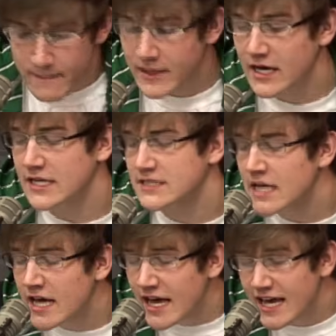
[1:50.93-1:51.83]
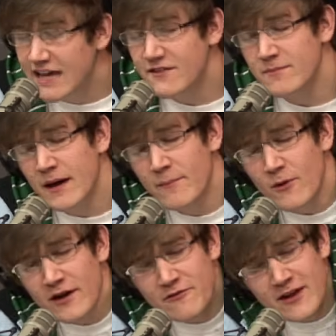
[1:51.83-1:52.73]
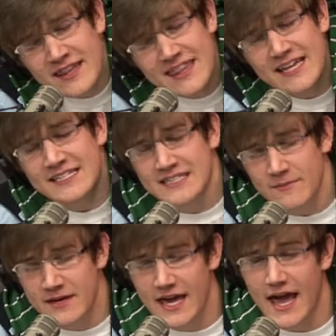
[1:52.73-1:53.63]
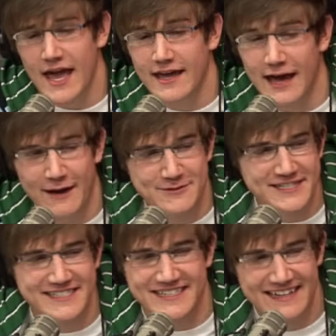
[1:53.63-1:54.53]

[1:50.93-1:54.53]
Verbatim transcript: because even my boyfriend thinks I'm gay. I'm just.